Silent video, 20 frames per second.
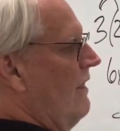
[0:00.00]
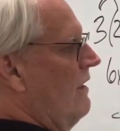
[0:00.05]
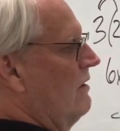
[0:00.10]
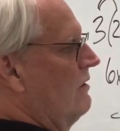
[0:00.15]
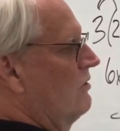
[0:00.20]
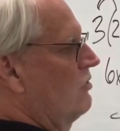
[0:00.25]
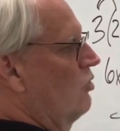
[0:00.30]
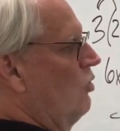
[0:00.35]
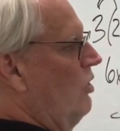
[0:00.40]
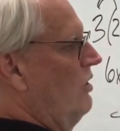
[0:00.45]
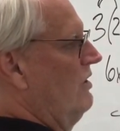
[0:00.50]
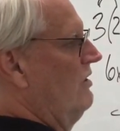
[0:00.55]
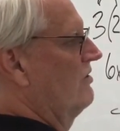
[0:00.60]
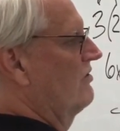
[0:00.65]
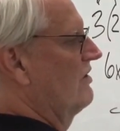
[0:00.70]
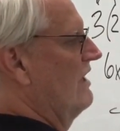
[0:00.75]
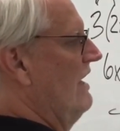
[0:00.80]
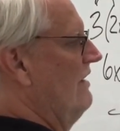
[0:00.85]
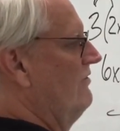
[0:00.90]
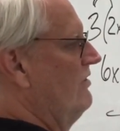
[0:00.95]

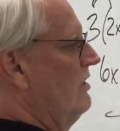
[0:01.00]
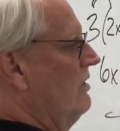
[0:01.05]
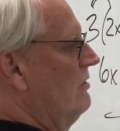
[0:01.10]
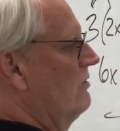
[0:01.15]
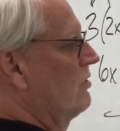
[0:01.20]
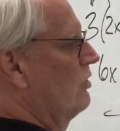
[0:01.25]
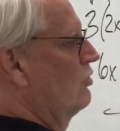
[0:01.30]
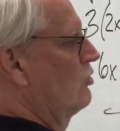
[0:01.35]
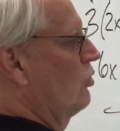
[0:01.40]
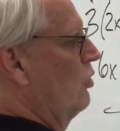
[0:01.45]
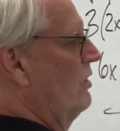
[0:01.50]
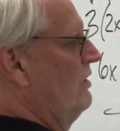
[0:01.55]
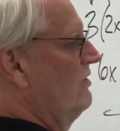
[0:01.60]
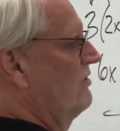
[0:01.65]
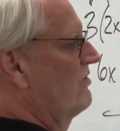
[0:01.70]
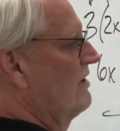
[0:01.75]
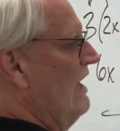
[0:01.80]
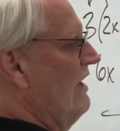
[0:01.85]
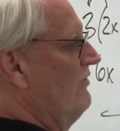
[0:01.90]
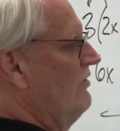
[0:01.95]
27. So
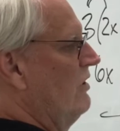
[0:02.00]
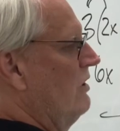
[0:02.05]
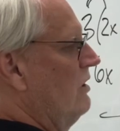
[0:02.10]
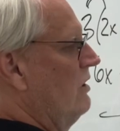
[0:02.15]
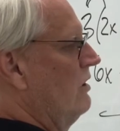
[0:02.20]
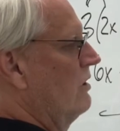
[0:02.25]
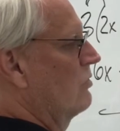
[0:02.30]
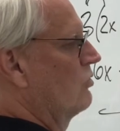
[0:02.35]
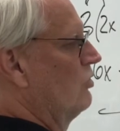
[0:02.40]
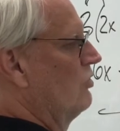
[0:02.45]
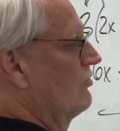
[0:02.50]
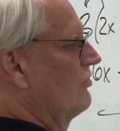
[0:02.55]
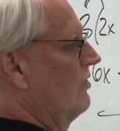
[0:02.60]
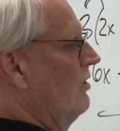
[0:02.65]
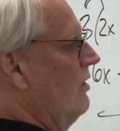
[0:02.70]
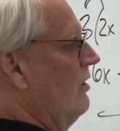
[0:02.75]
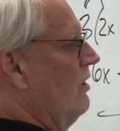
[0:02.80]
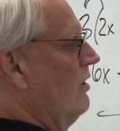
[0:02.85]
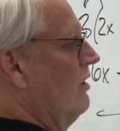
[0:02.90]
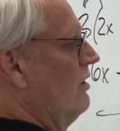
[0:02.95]
27 equals
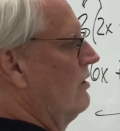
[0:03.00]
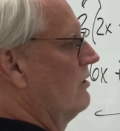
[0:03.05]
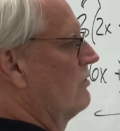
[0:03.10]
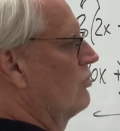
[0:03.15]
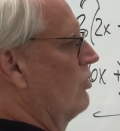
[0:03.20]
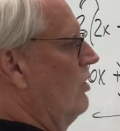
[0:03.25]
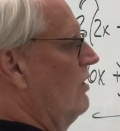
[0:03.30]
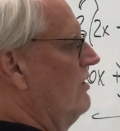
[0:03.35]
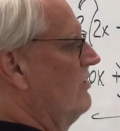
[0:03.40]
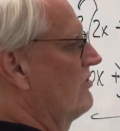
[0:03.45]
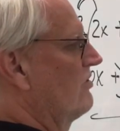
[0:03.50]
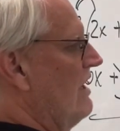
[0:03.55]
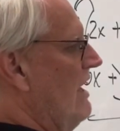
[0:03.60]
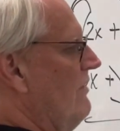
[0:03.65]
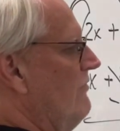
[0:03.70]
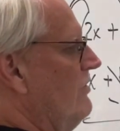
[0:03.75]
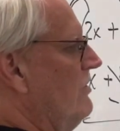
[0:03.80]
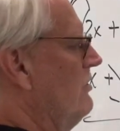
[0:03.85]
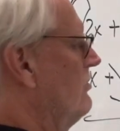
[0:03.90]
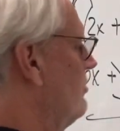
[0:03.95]

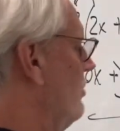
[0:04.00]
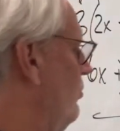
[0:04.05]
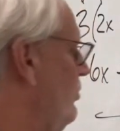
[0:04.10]
27. So we